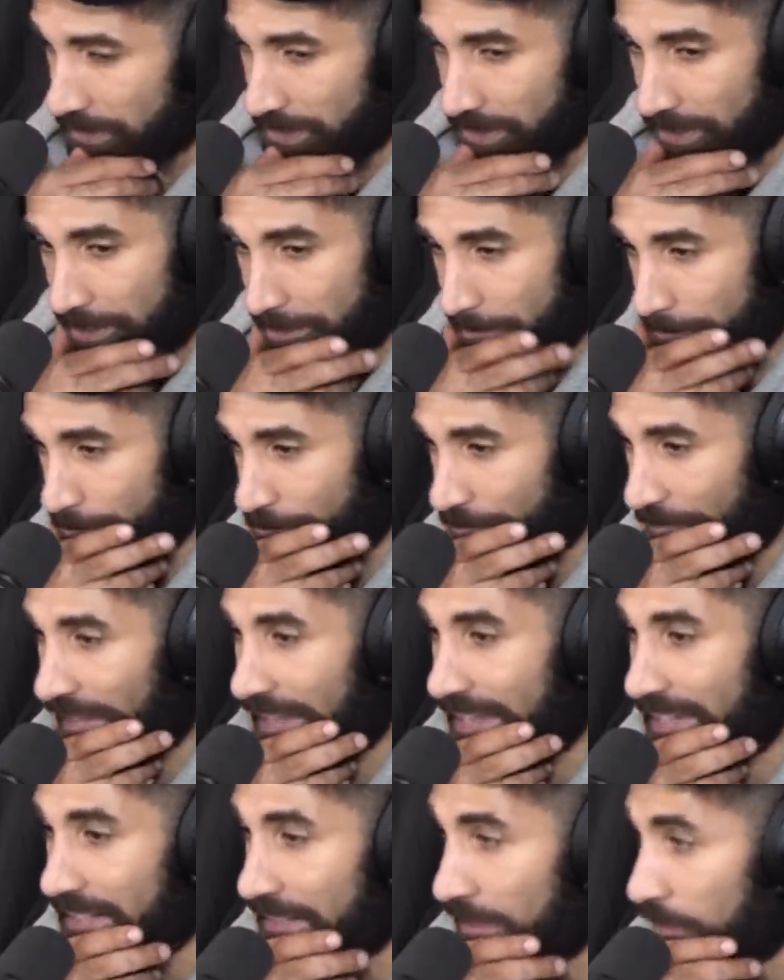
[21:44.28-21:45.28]

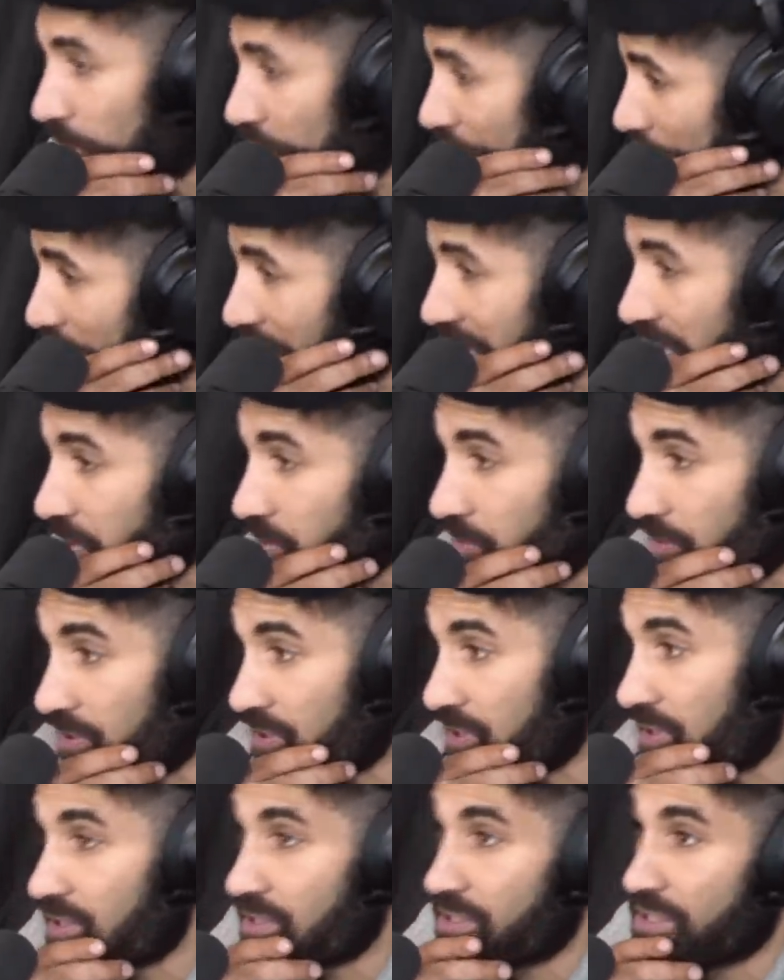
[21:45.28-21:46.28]
And it will be
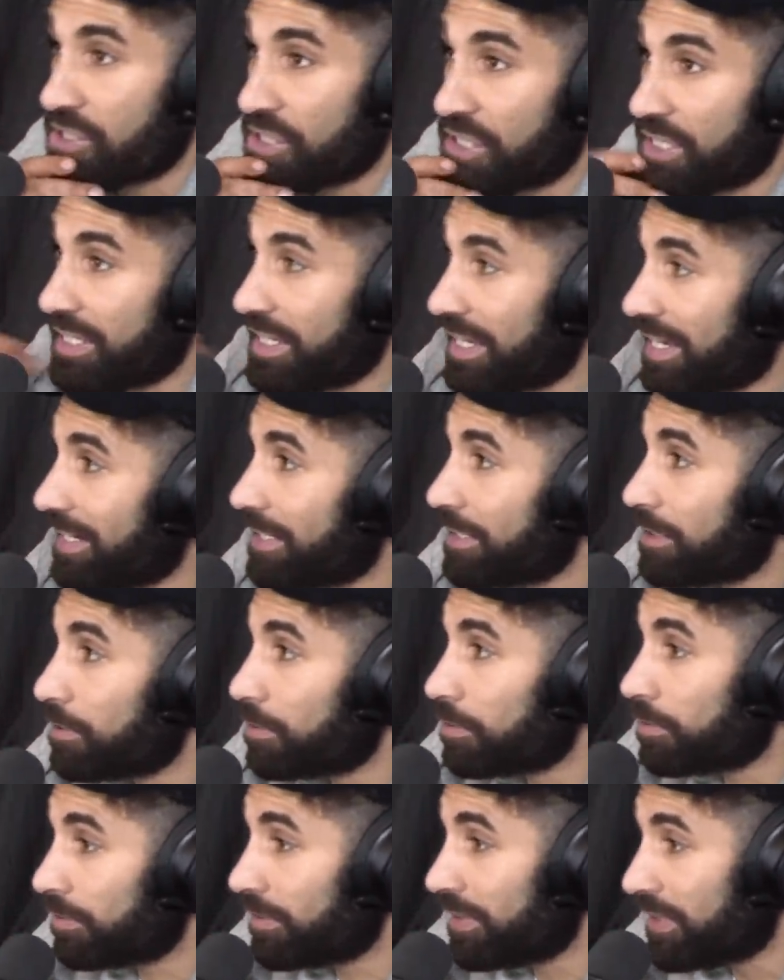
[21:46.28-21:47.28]
interesting to see
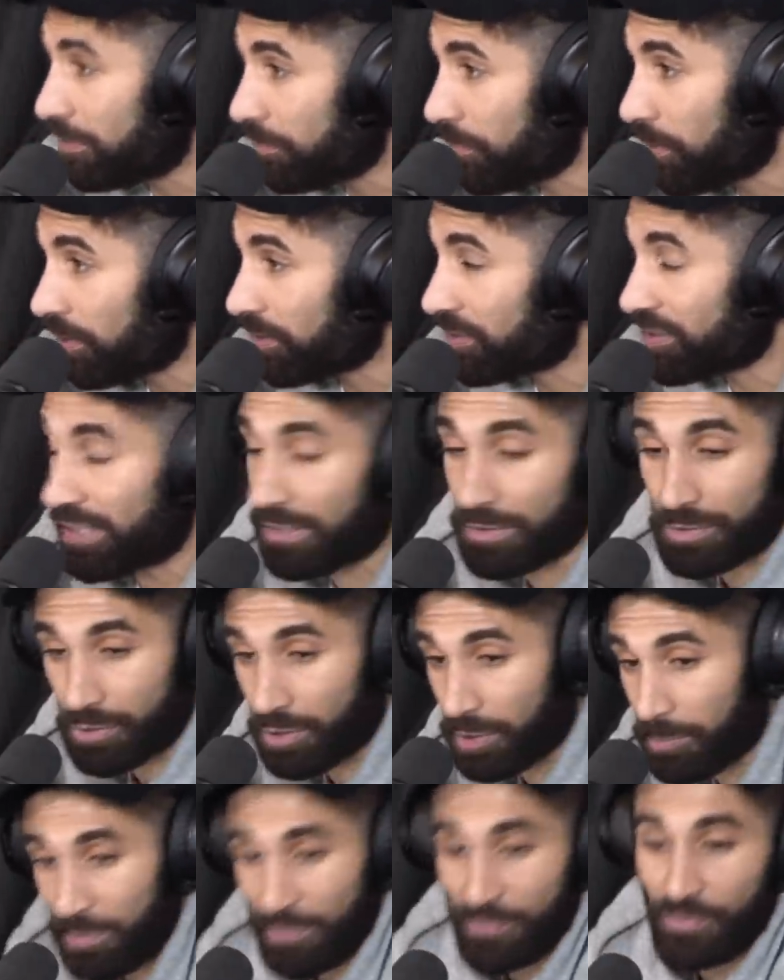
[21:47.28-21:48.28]
how it works out. So I'll
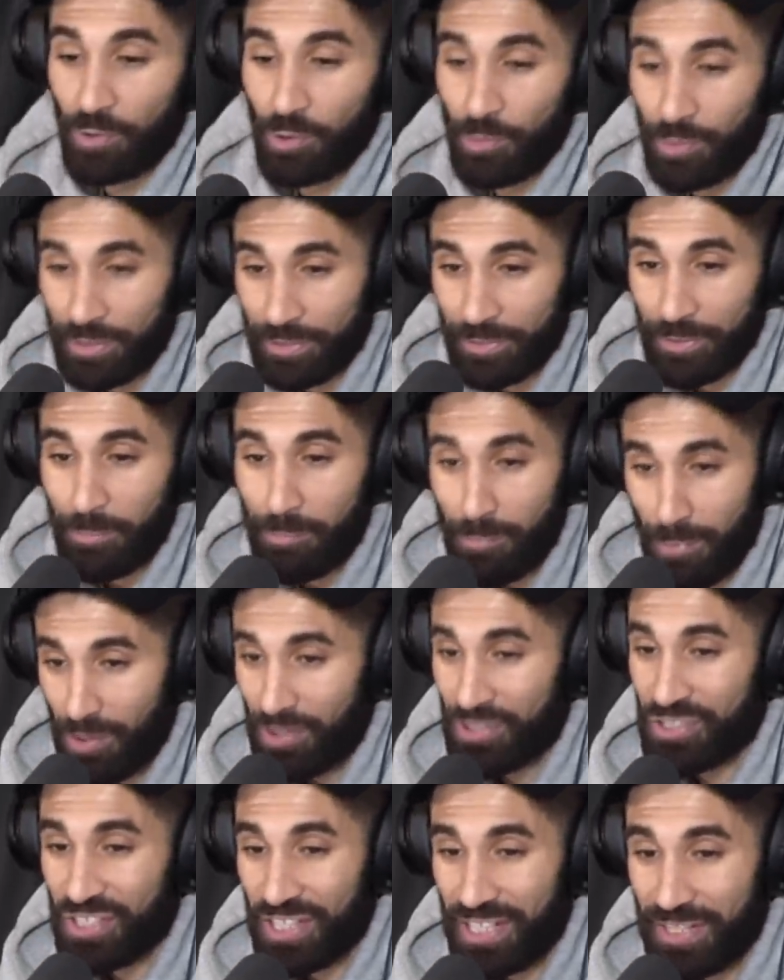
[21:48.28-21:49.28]
be following
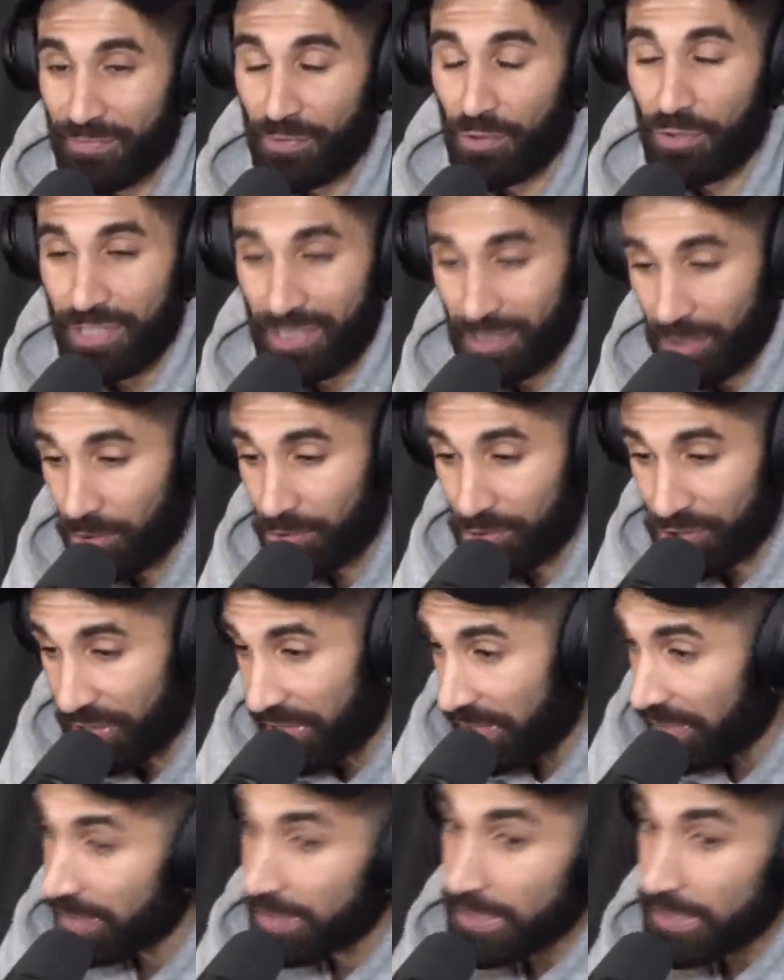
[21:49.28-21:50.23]
Marseille very closely.